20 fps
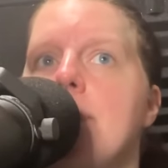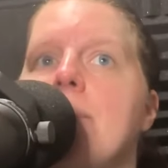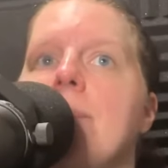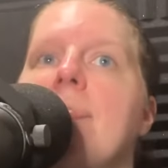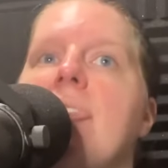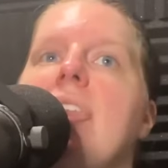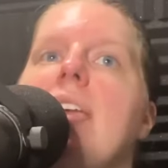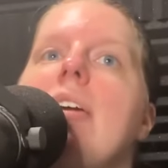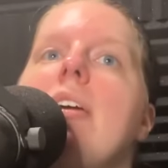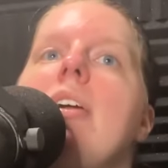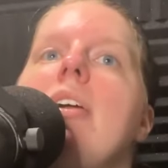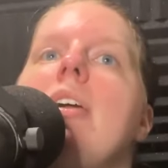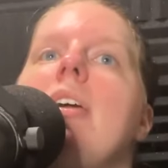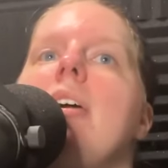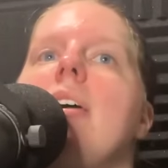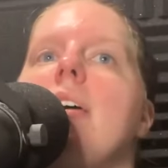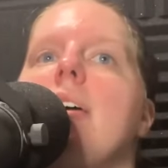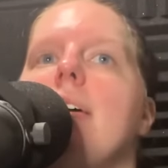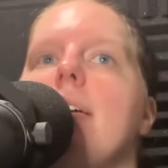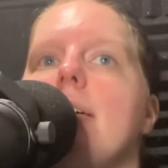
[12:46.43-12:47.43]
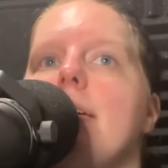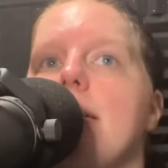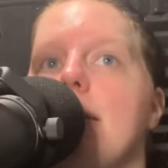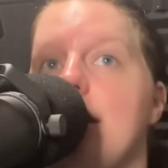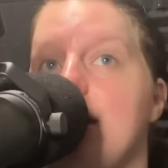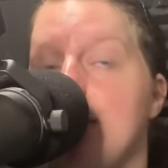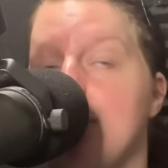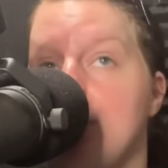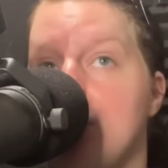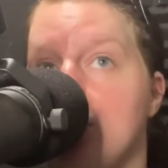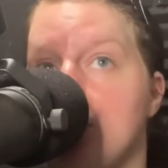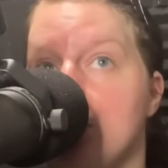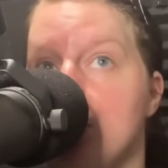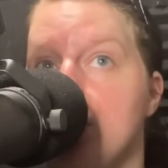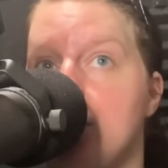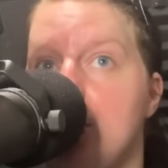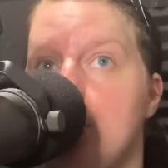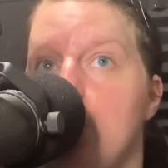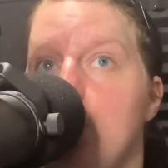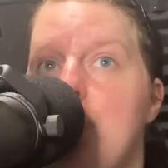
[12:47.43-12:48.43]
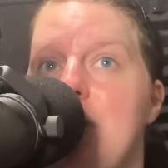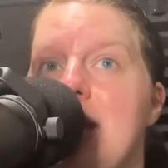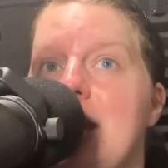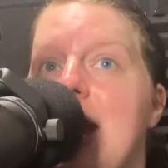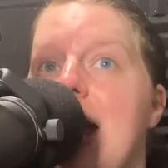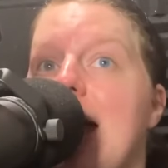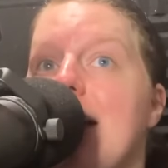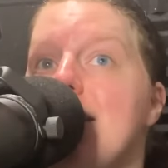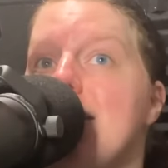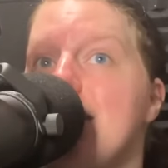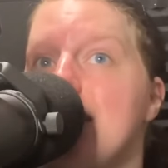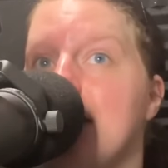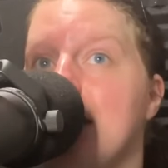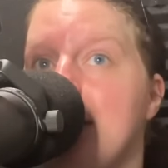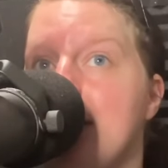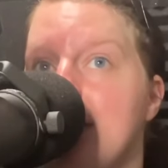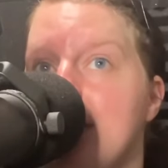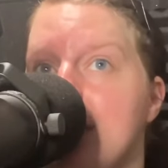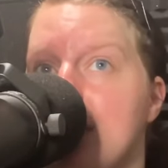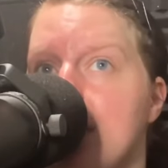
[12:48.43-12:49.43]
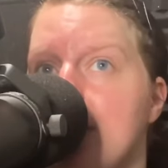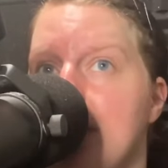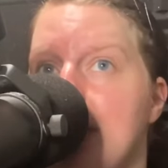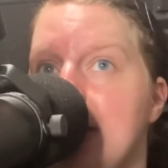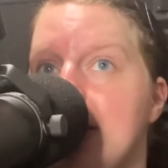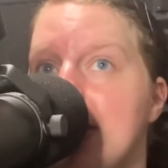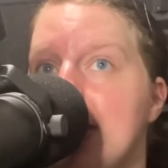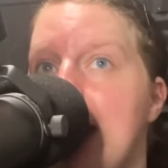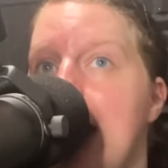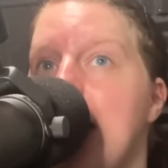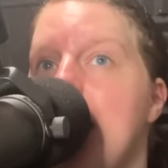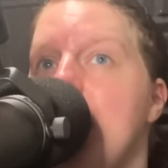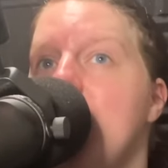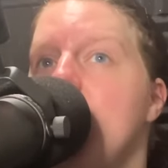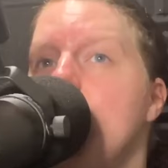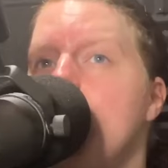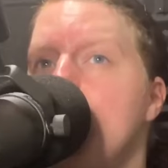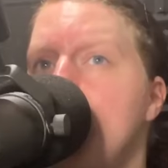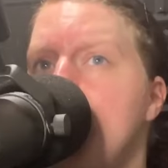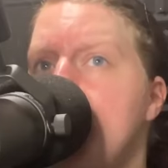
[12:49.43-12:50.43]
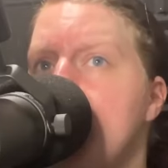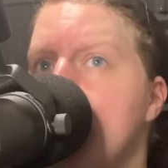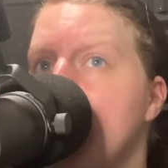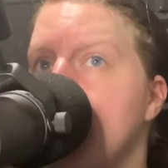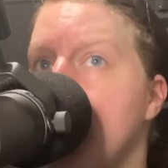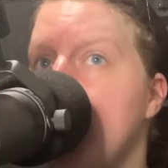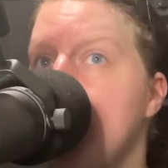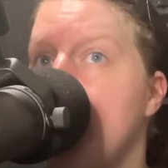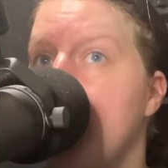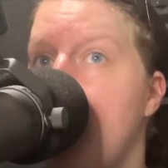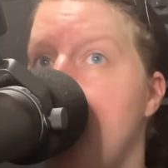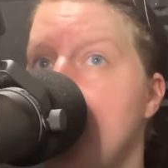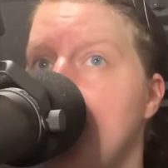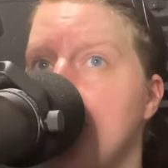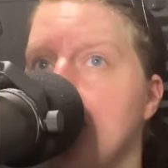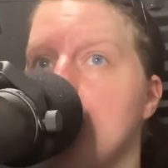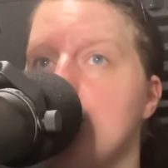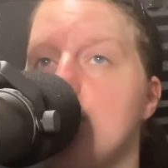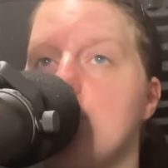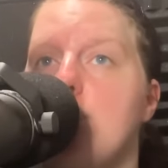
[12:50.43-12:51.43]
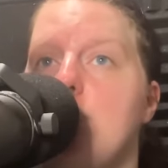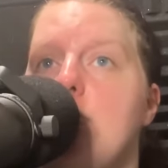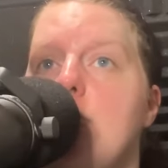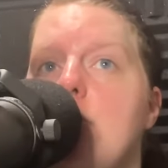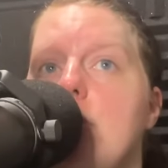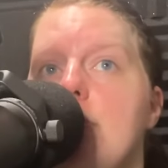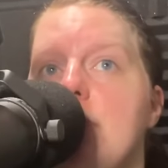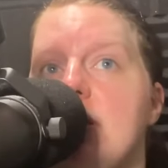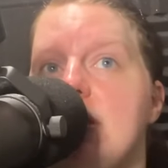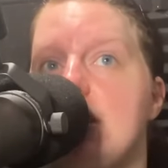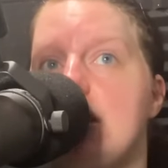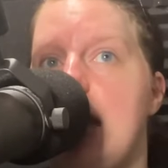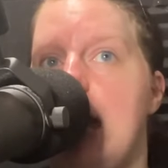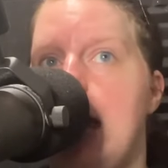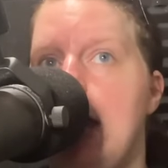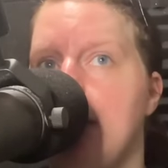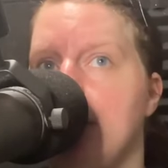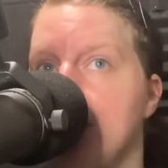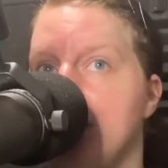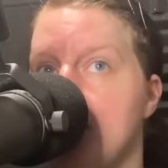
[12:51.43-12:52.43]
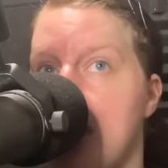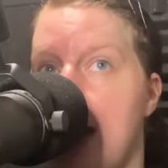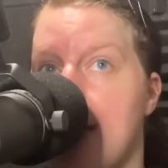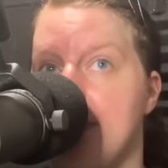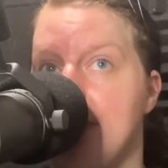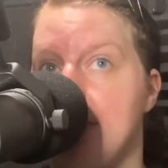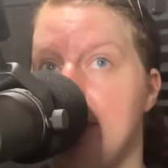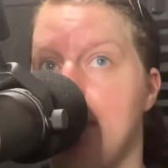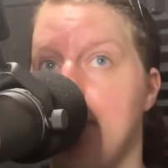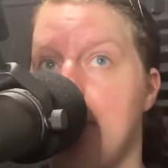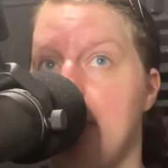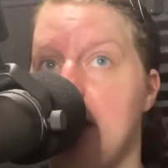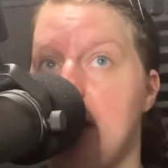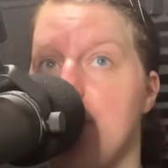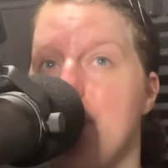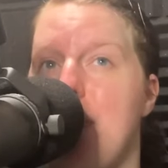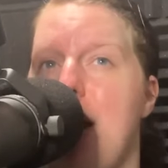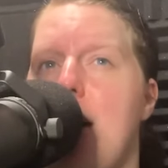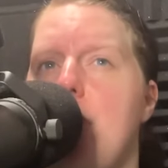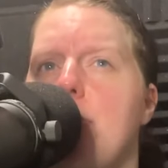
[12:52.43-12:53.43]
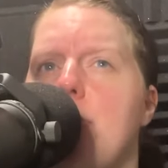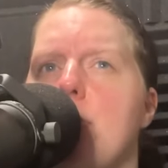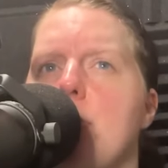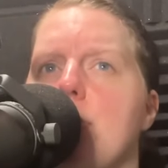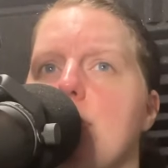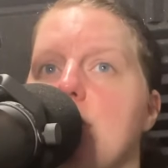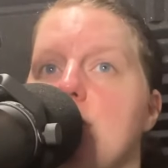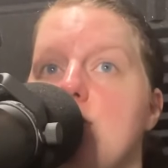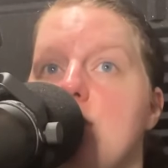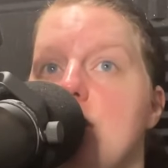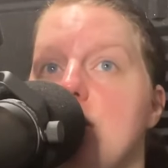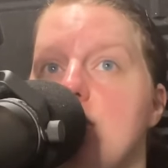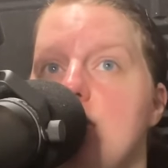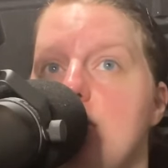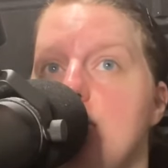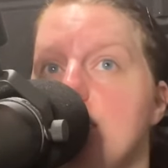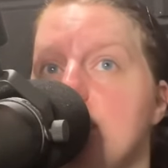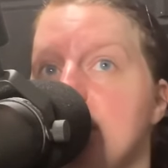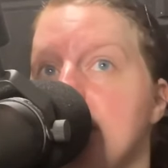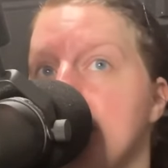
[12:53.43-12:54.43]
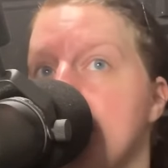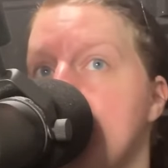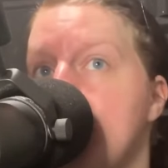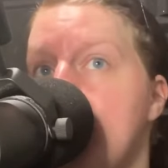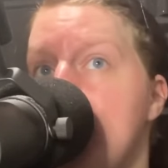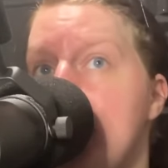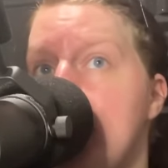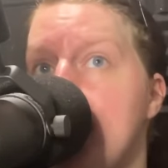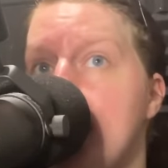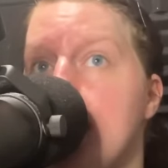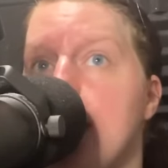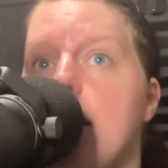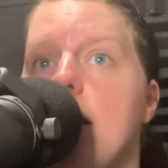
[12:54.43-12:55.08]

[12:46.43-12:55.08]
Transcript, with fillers: Bangs it. I am sure she will be an excellent servant, and it will be a great comfort to poor Miss Taylor to have somebody about her that she is used to see.